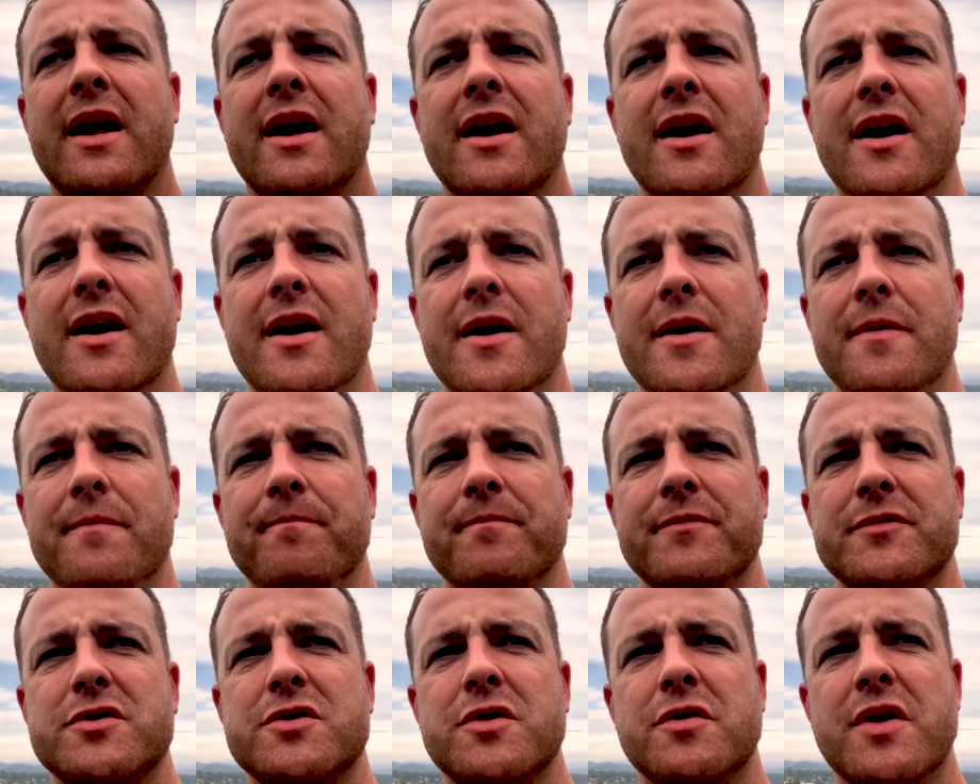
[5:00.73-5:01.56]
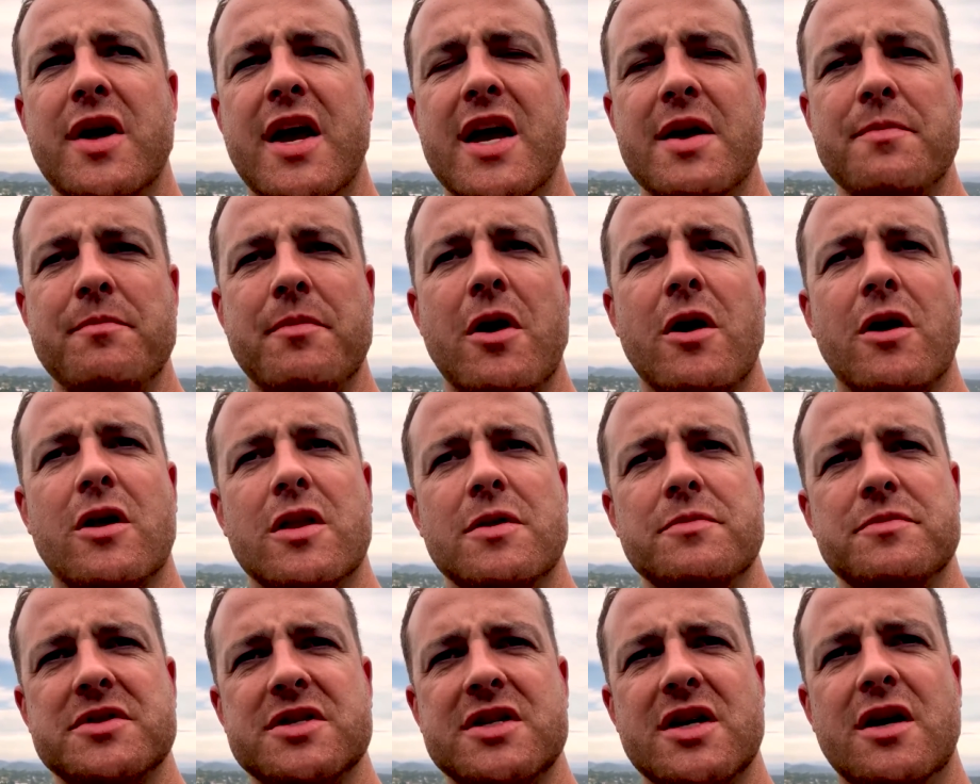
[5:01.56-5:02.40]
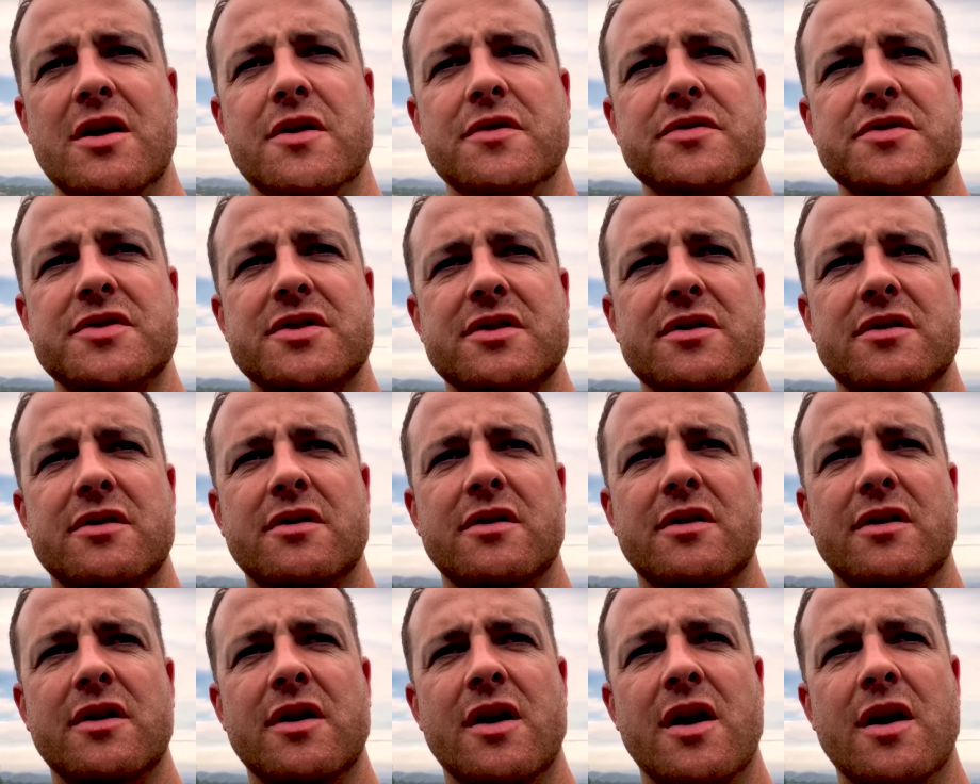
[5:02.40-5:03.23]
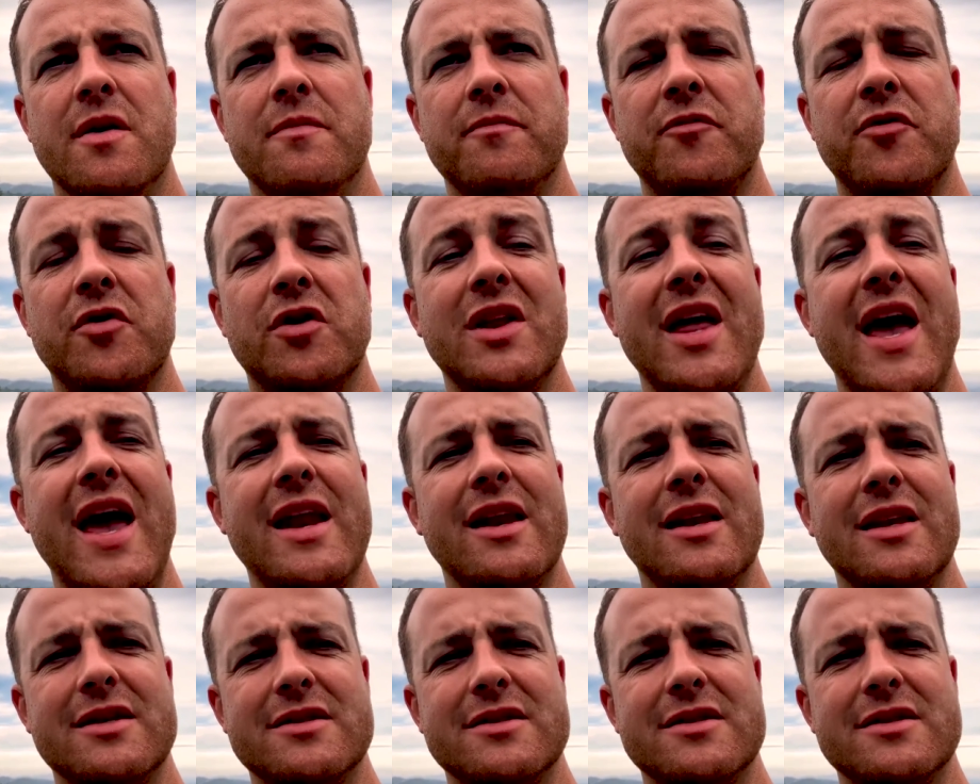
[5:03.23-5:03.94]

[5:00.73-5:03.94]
so they can market themselves for land